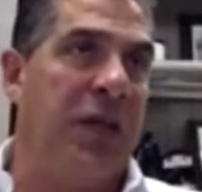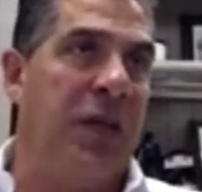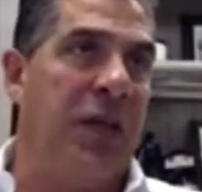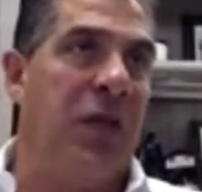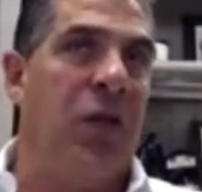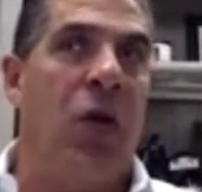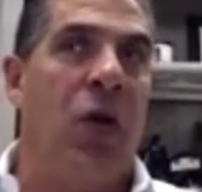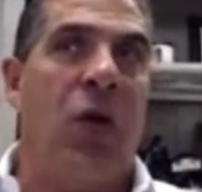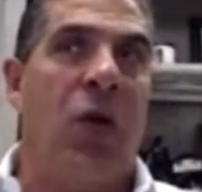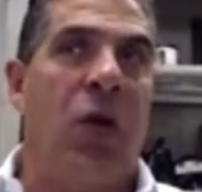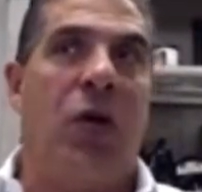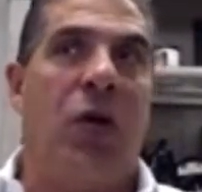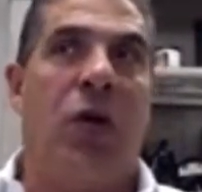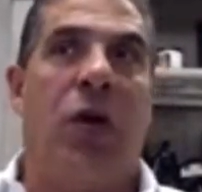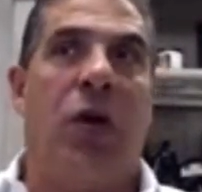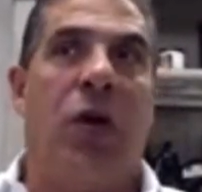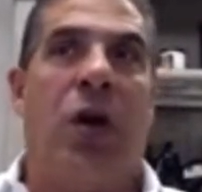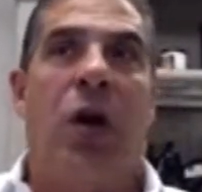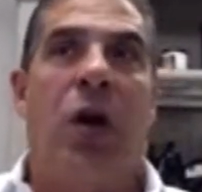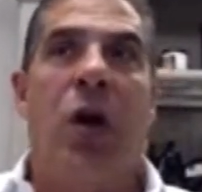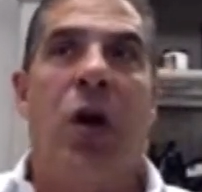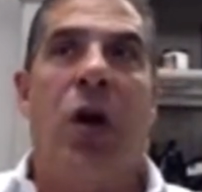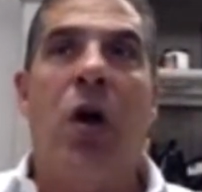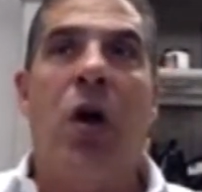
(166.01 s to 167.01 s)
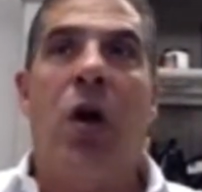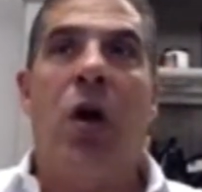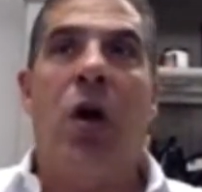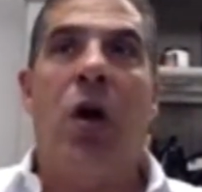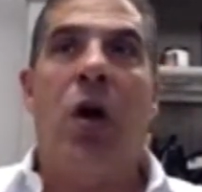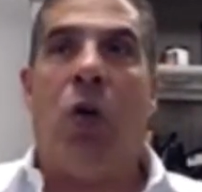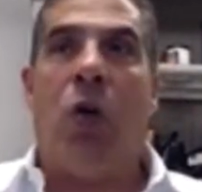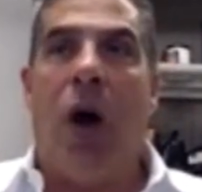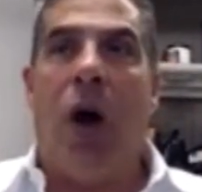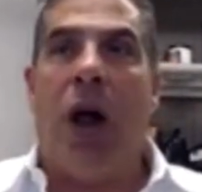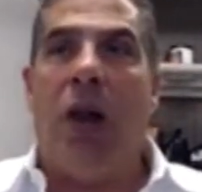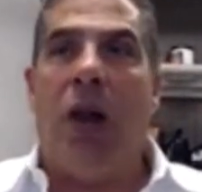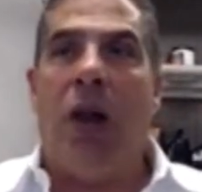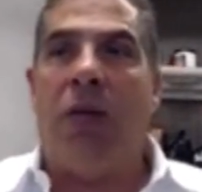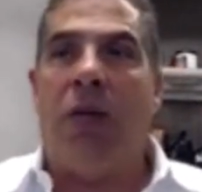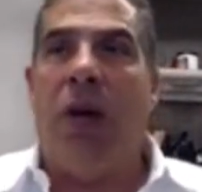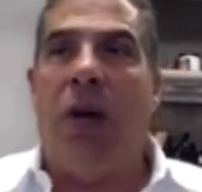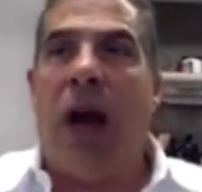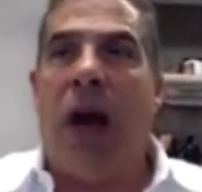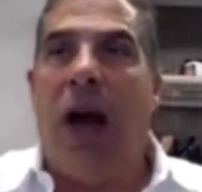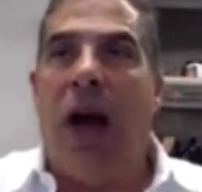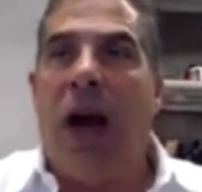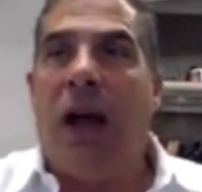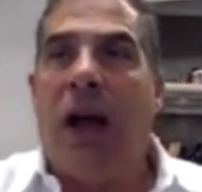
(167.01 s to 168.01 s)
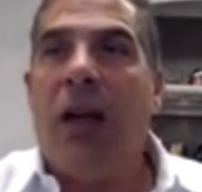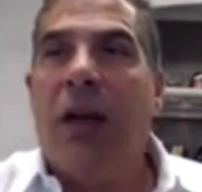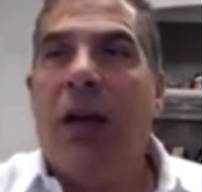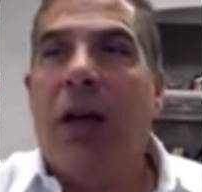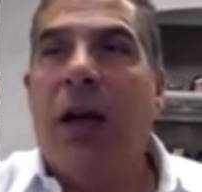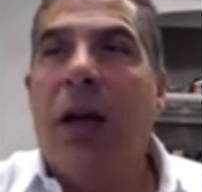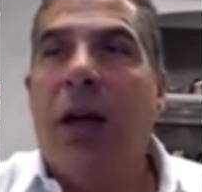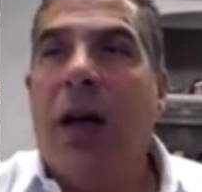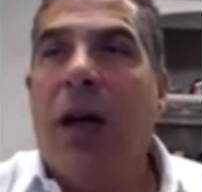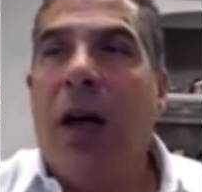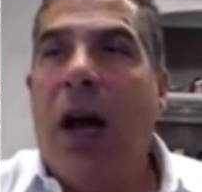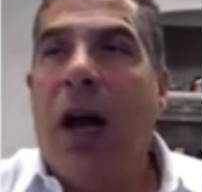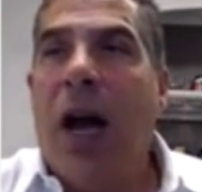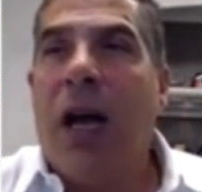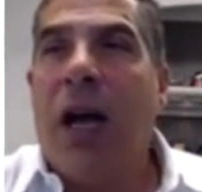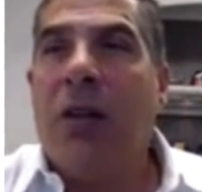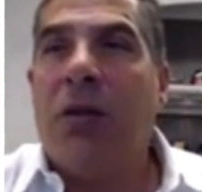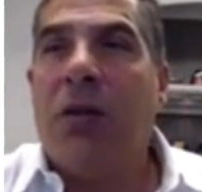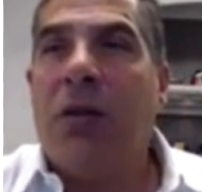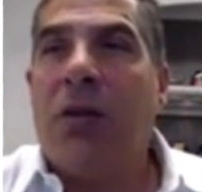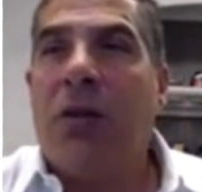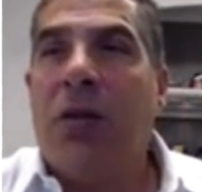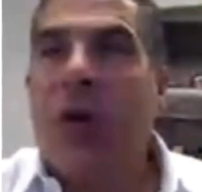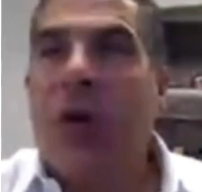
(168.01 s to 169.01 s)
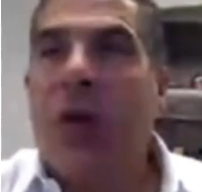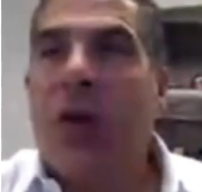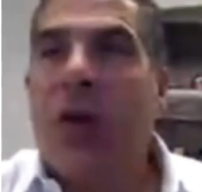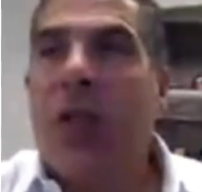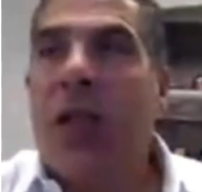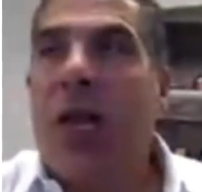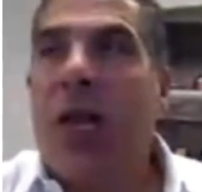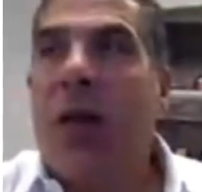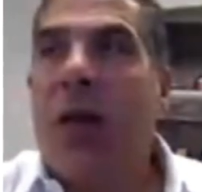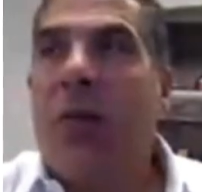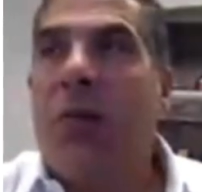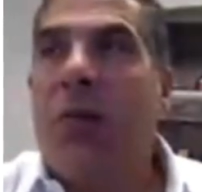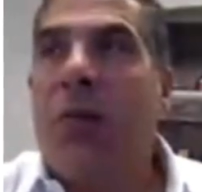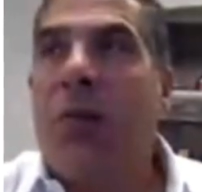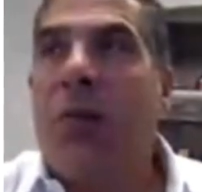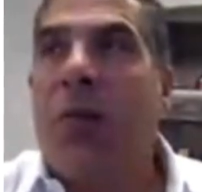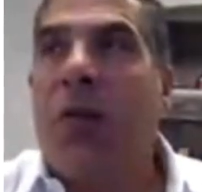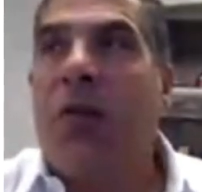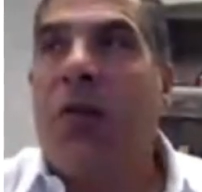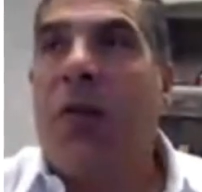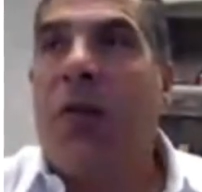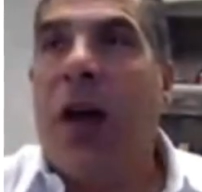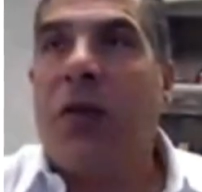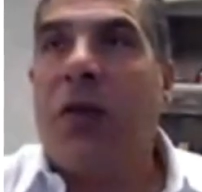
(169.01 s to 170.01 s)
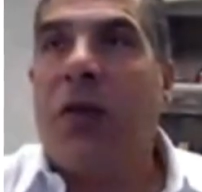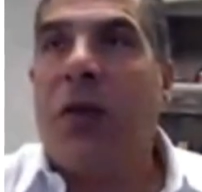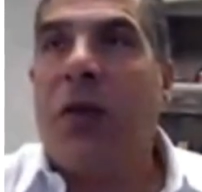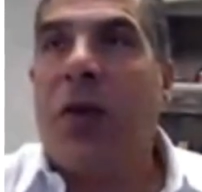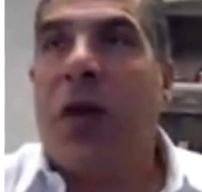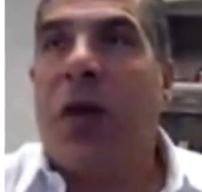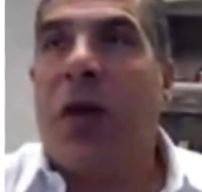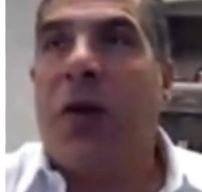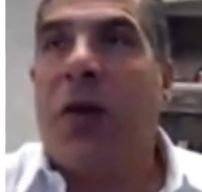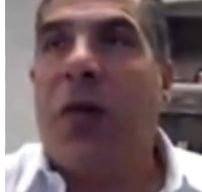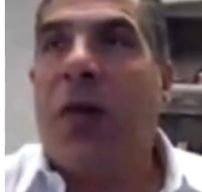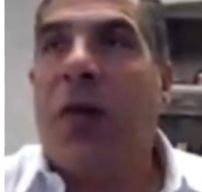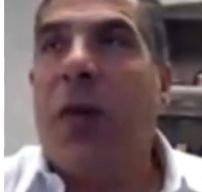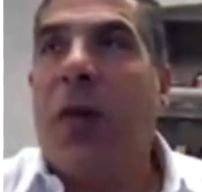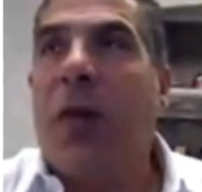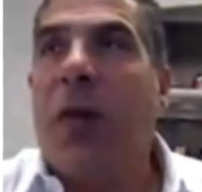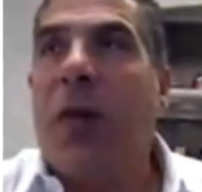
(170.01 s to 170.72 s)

And in order to qualify as a real estate professional,